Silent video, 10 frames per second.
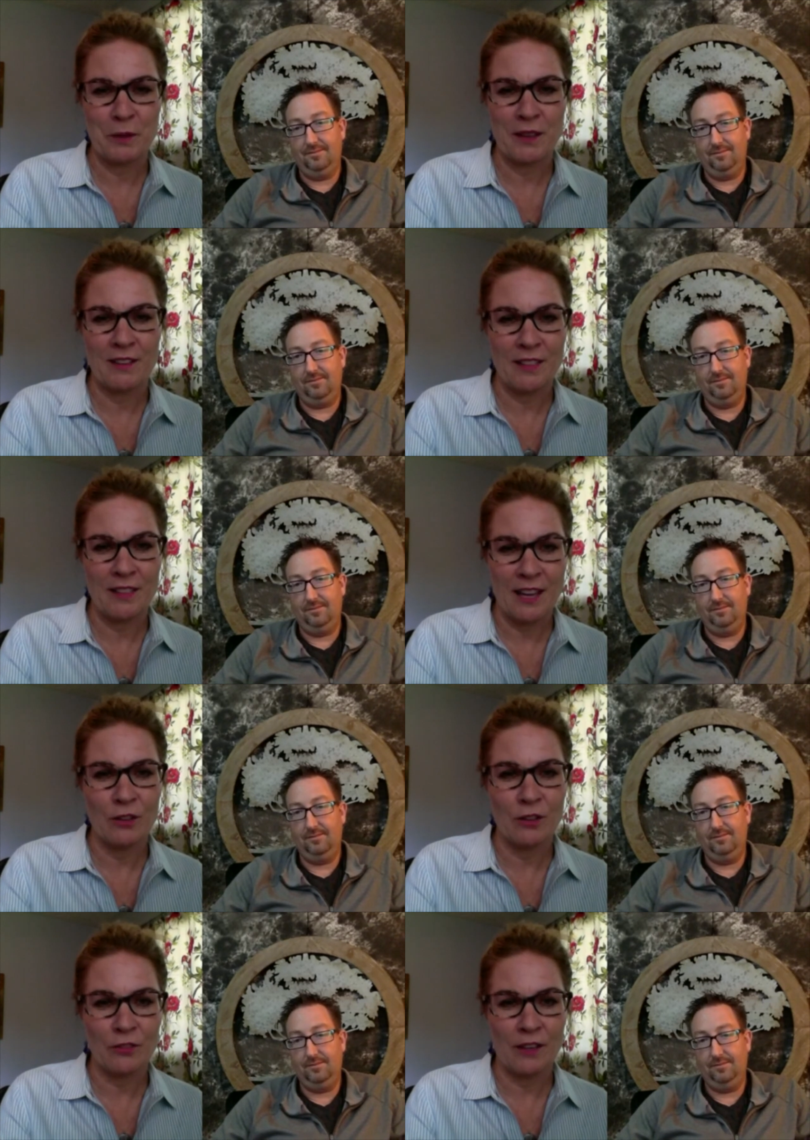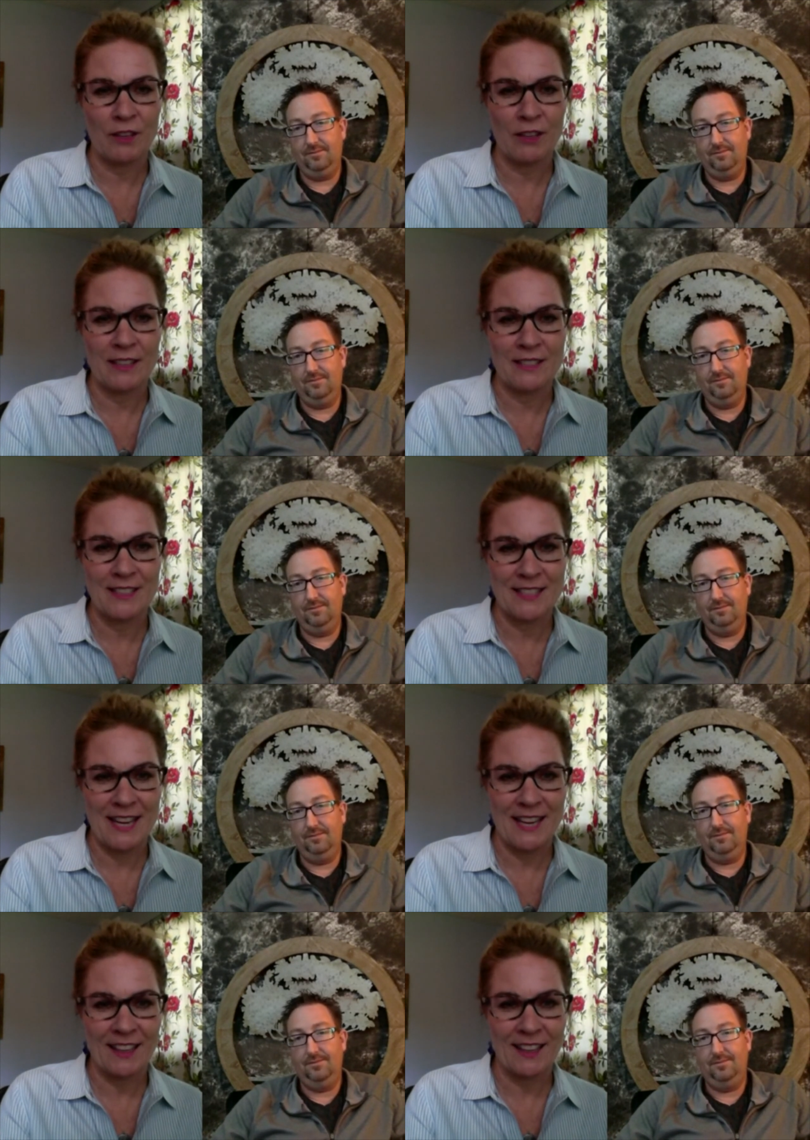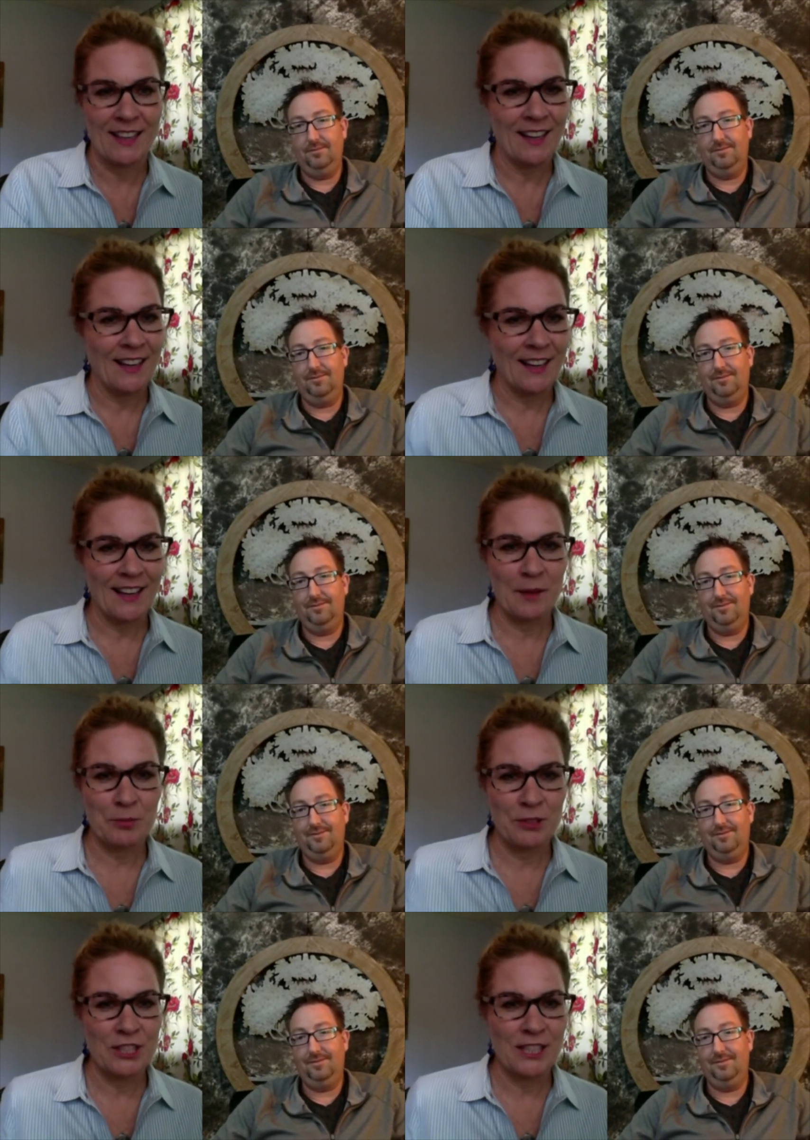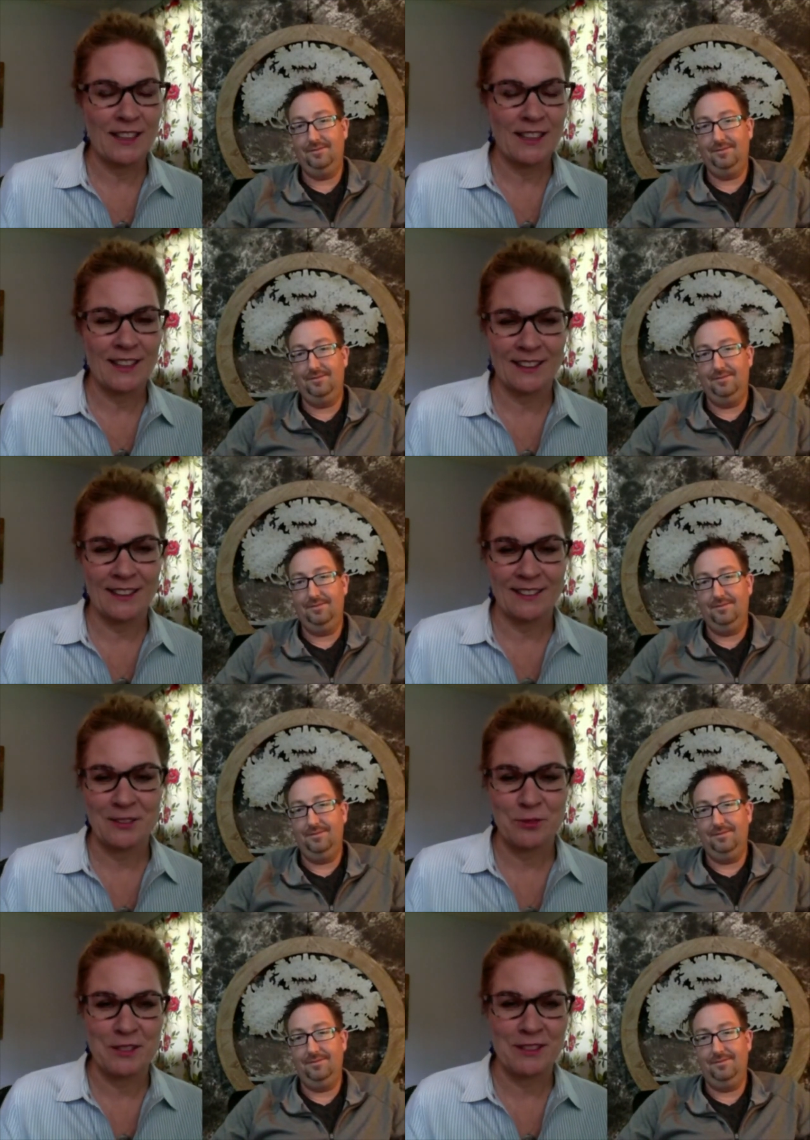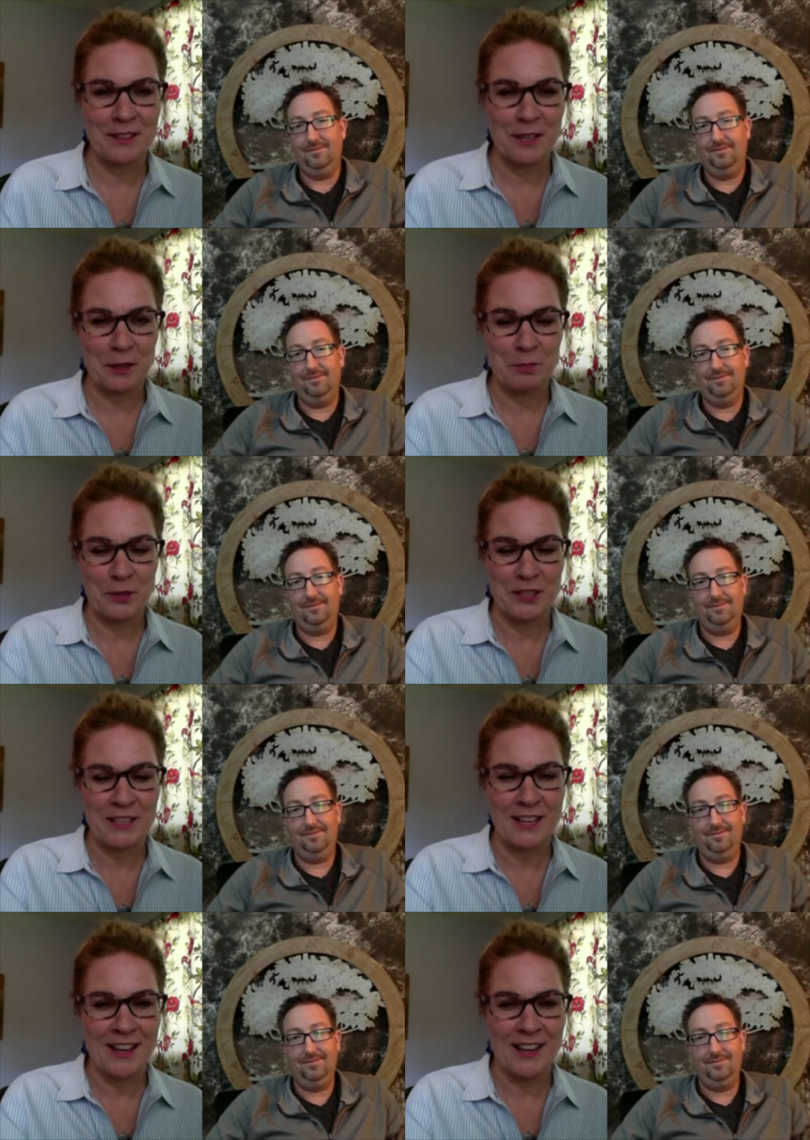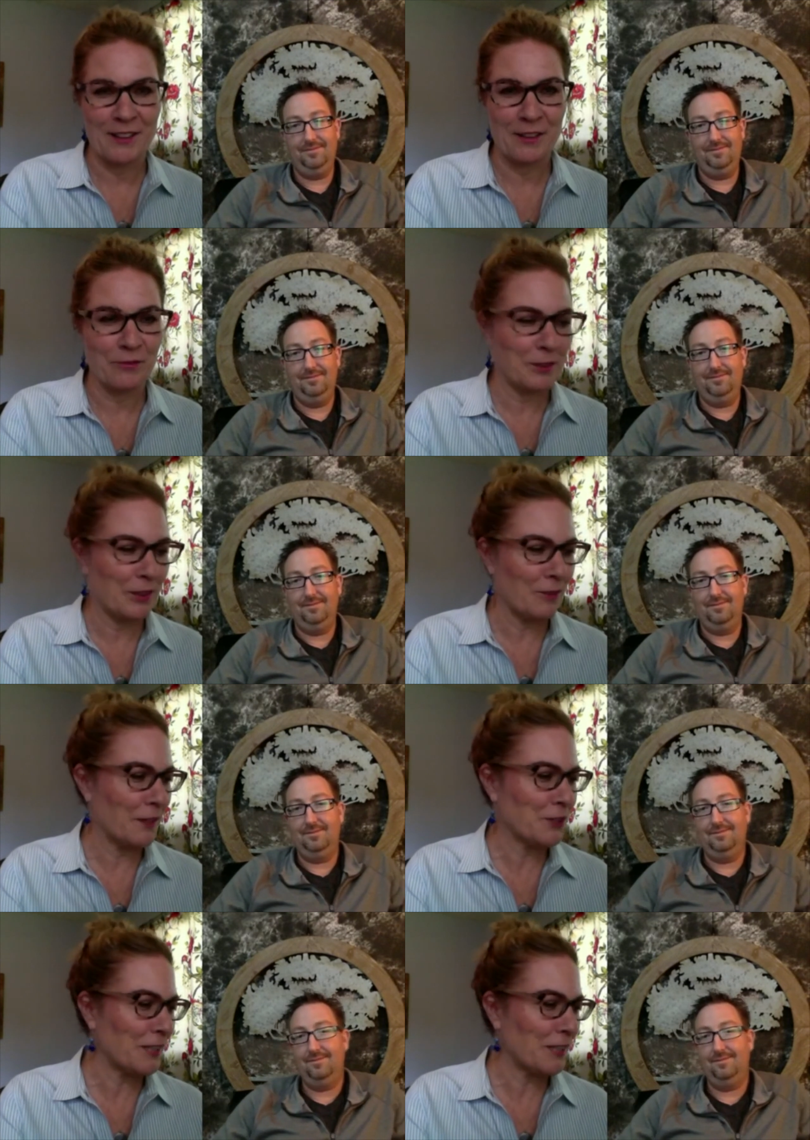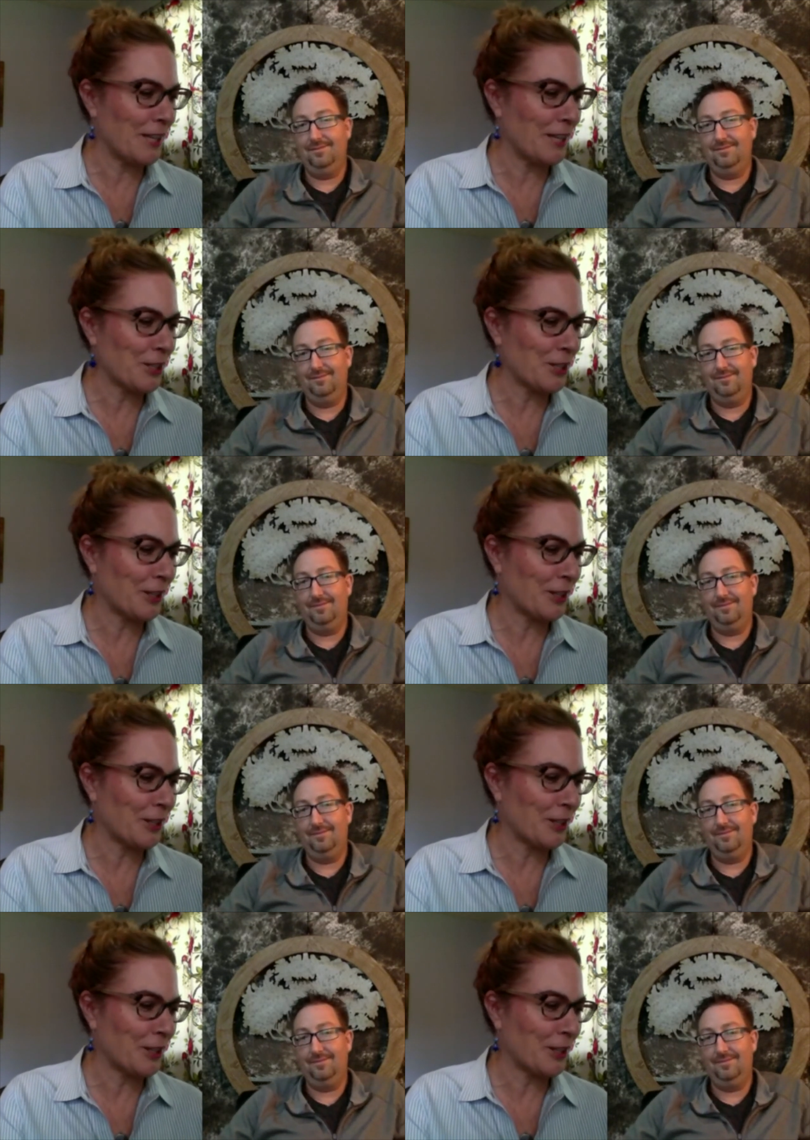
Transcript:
Speaker 1: But thank you for everything today. I appreciate it. And this was Nick Burton and the with the Victory Lunch